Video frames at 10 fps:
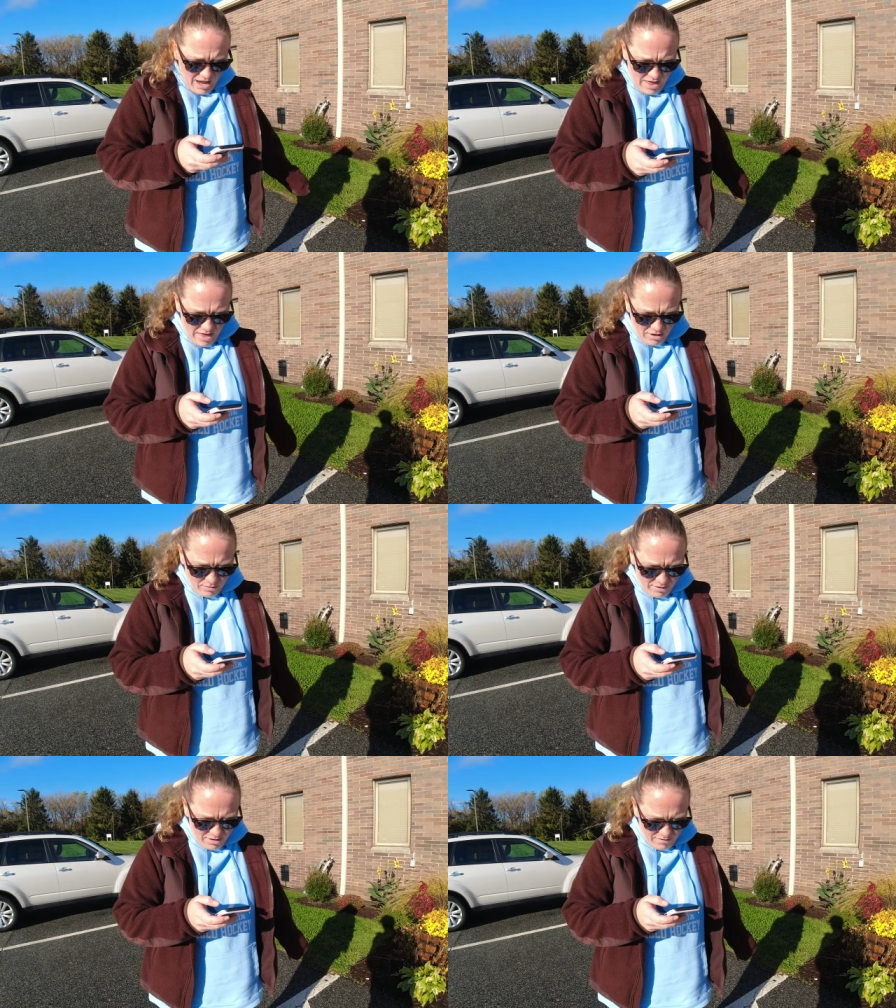And
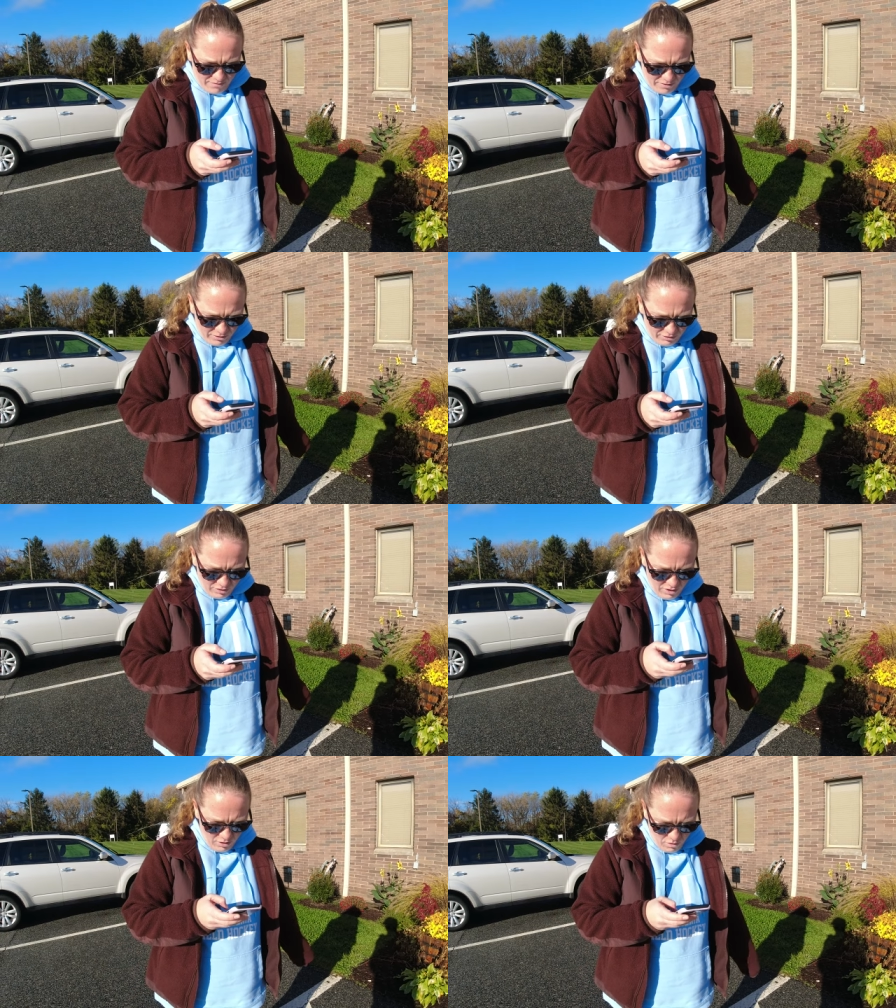that'll be our
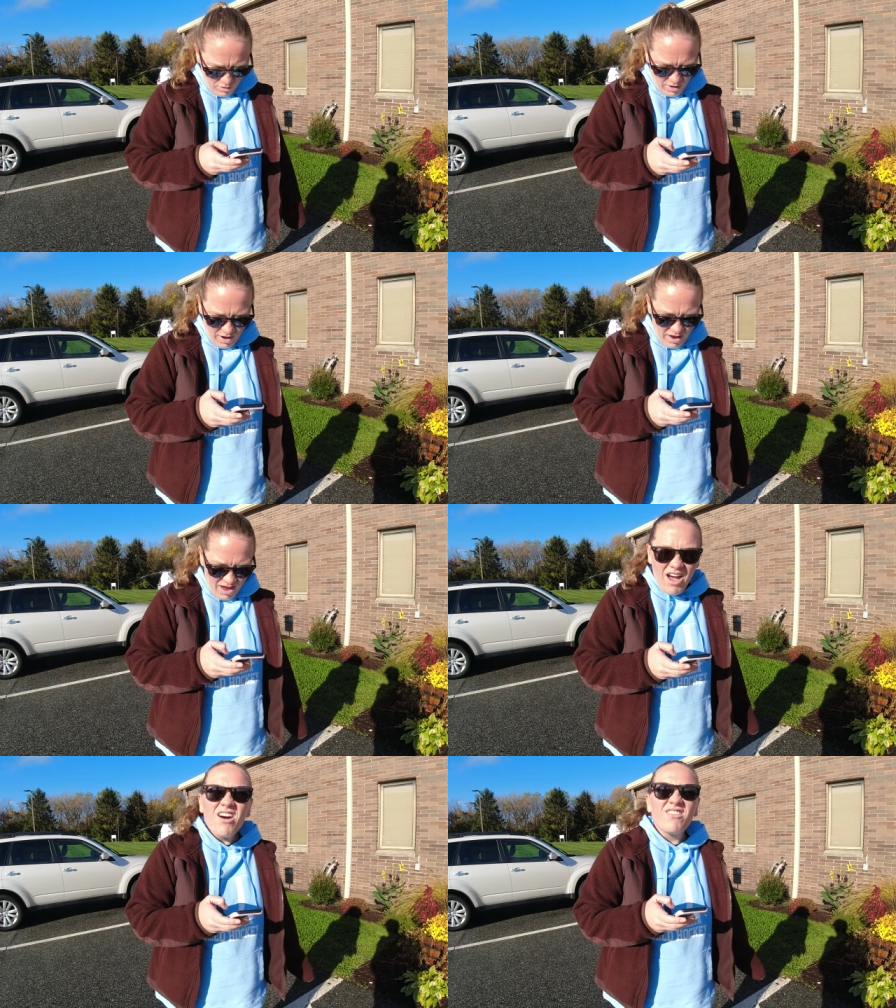first
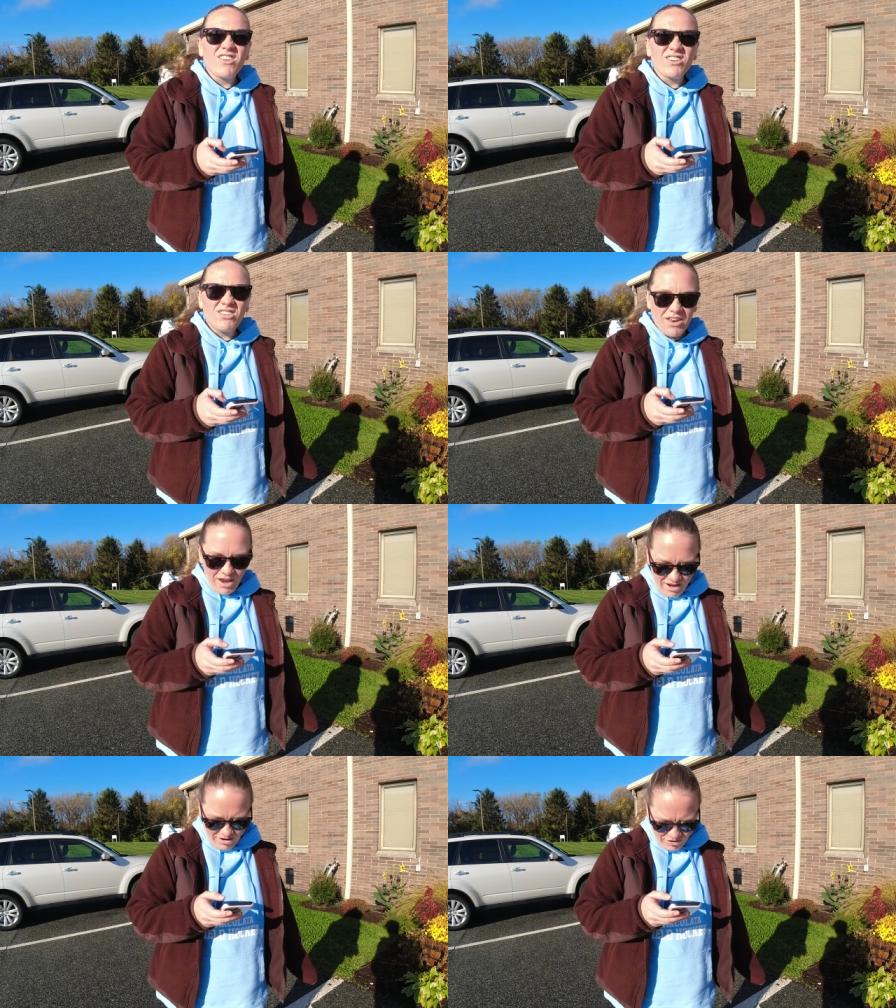first
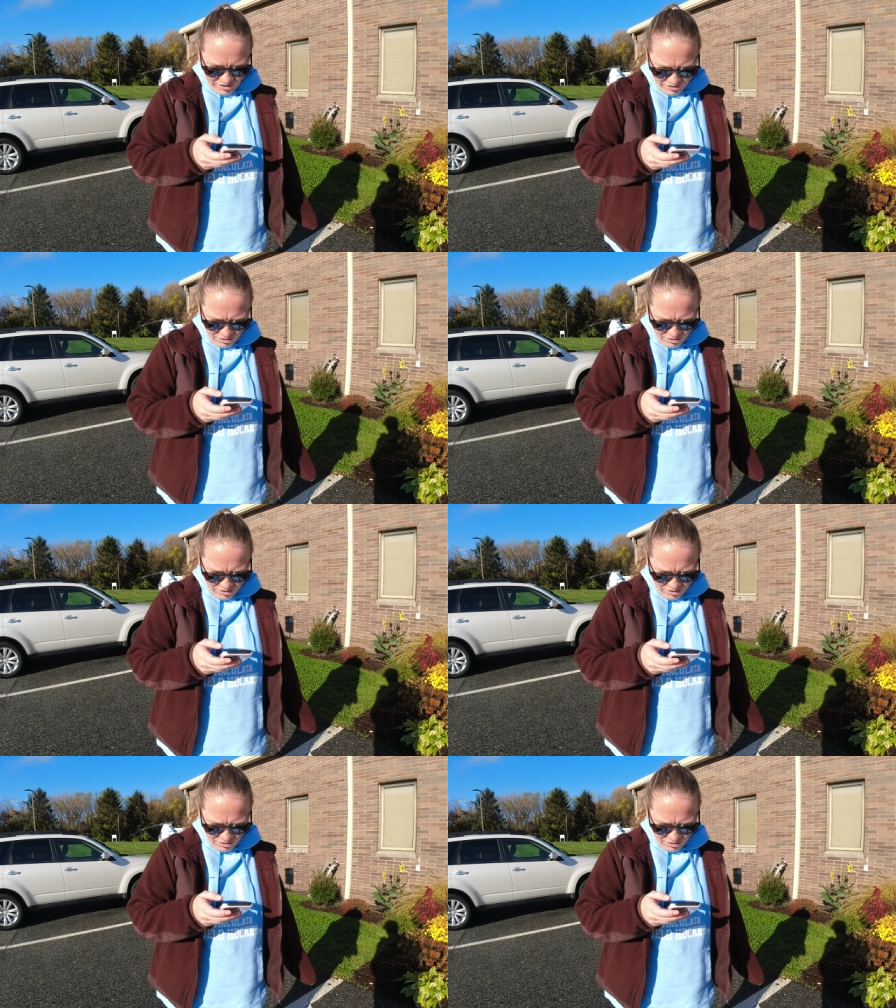stage.